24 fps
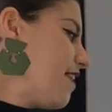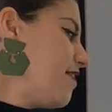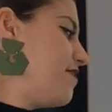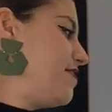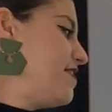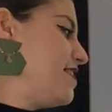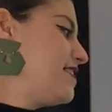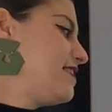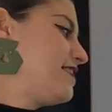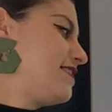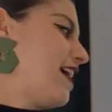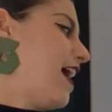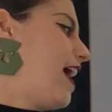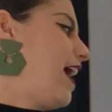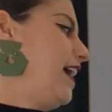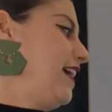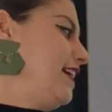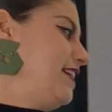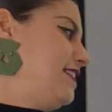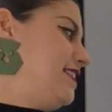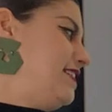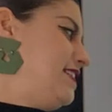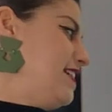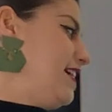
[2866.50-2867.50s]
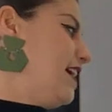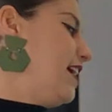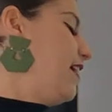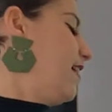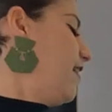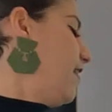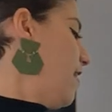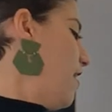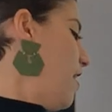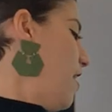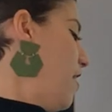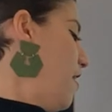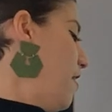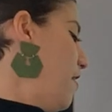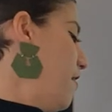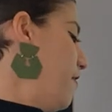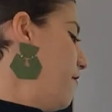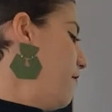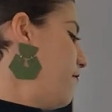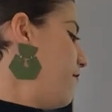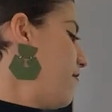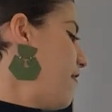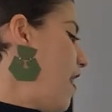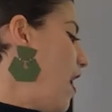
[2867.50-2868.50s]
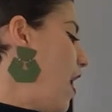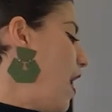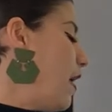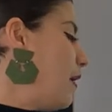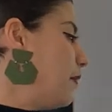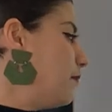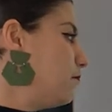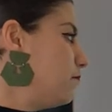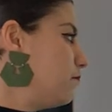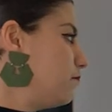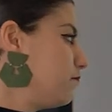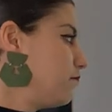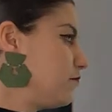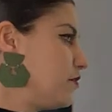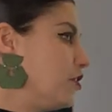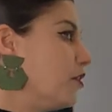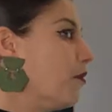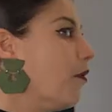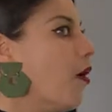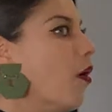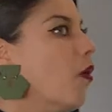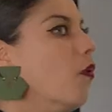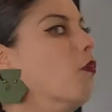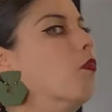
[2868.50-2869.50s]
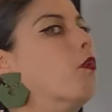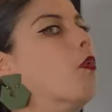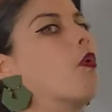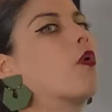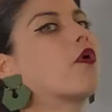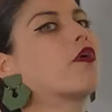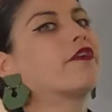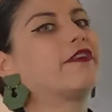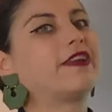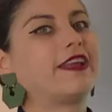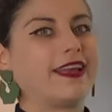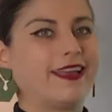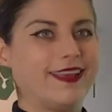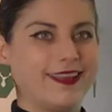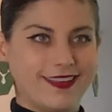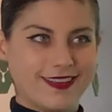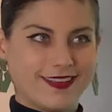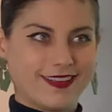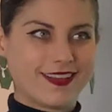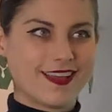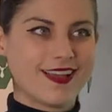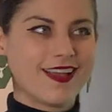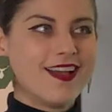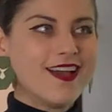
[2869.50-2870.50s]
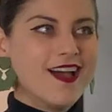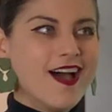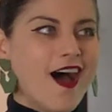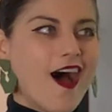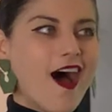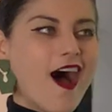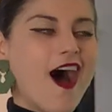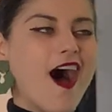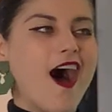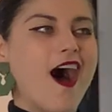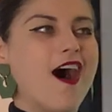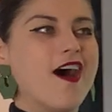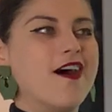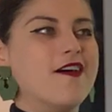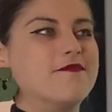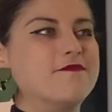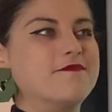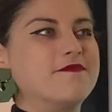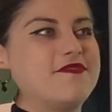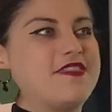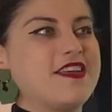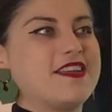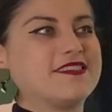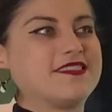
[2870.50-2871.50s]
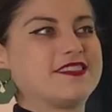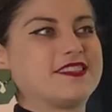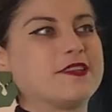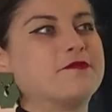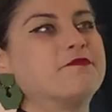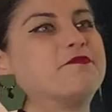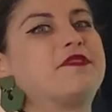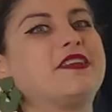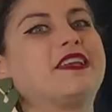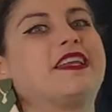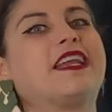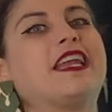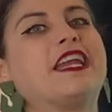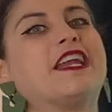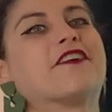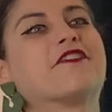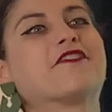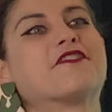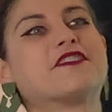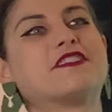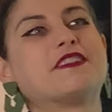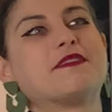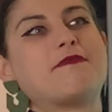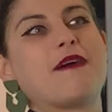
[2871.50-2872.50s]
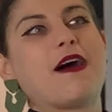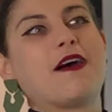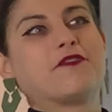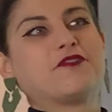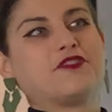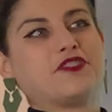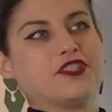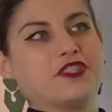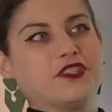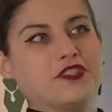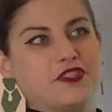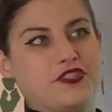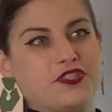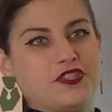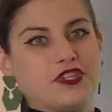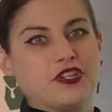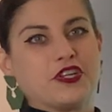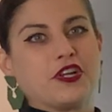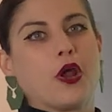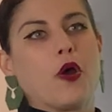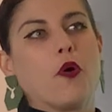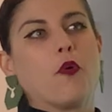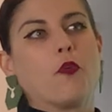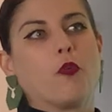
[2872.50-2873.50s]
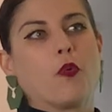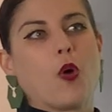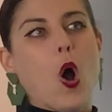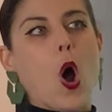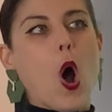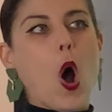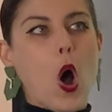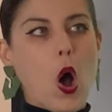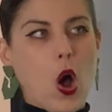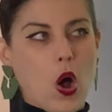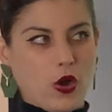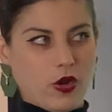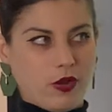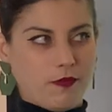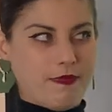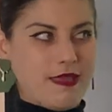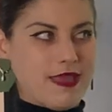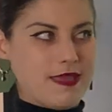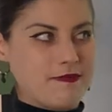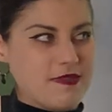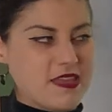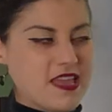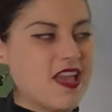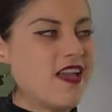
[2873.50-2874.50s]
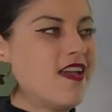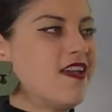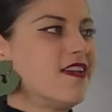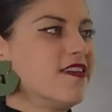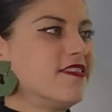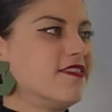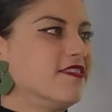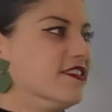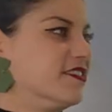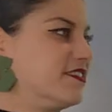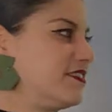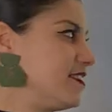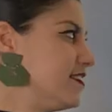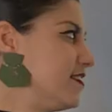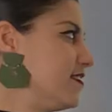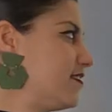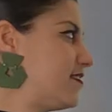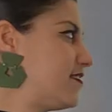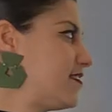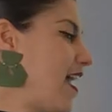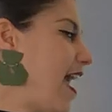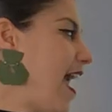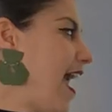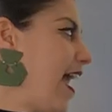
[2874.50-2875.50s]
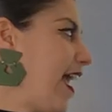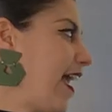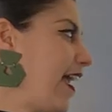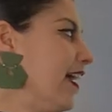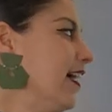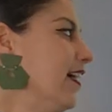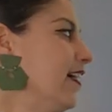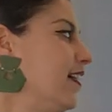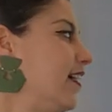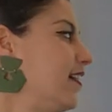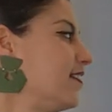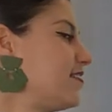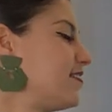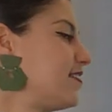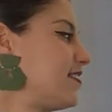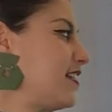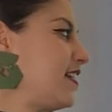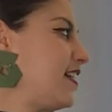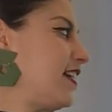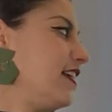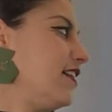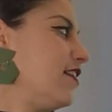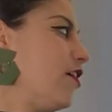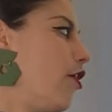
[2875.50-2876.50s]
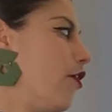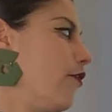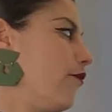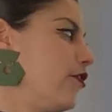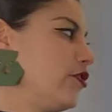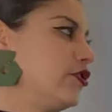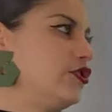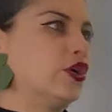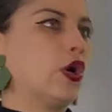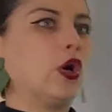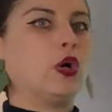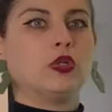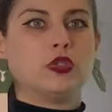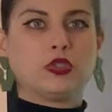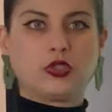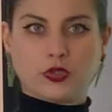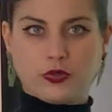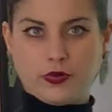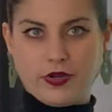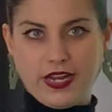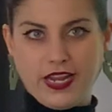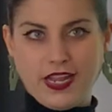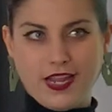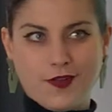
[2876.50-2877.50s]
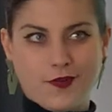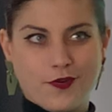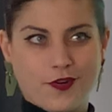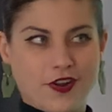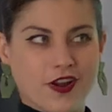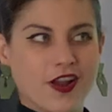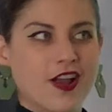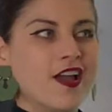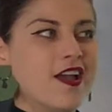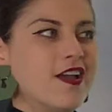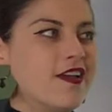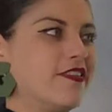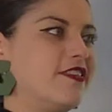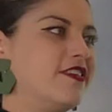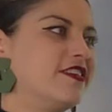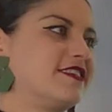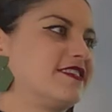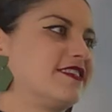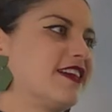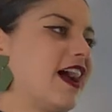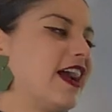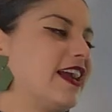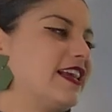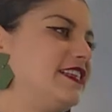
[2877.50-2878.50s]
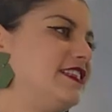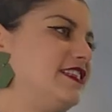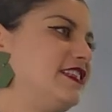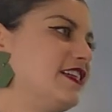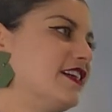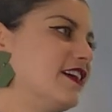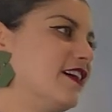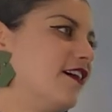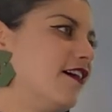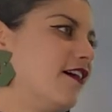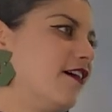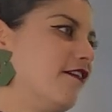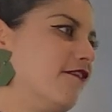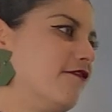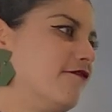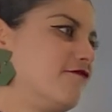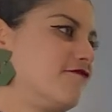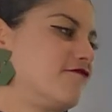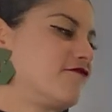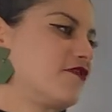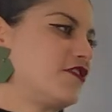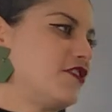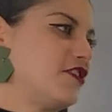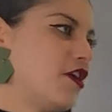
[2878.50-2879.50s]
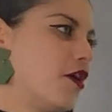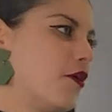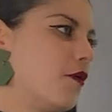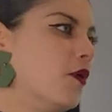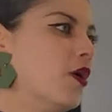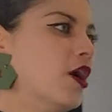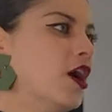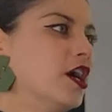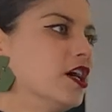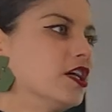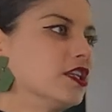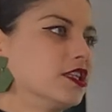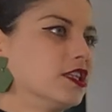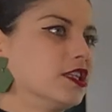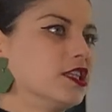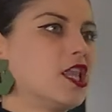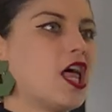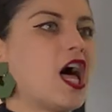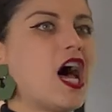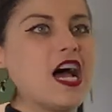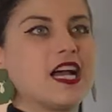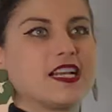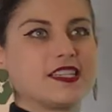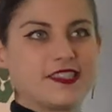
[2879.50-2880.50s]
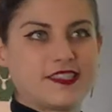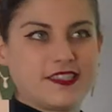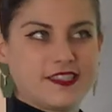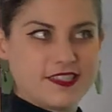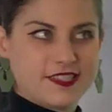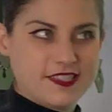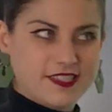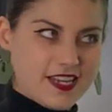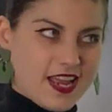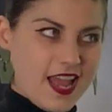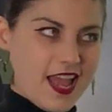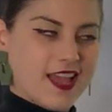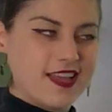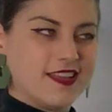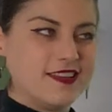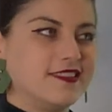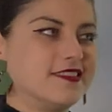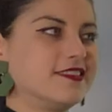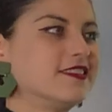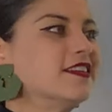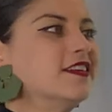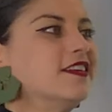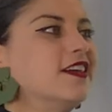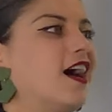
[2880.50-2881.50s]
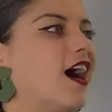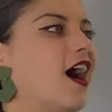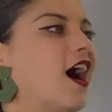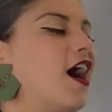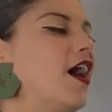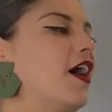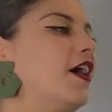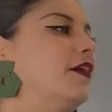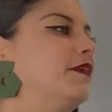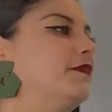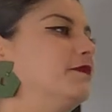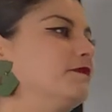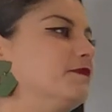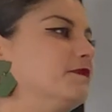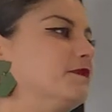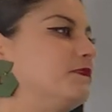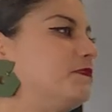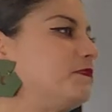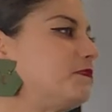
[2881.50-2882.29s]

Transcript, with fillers: this idea of, um, you know, a warning um, that something here is about to, to go wrong. Maybe this is a scene of adultery or this idea of, you know, lust and um,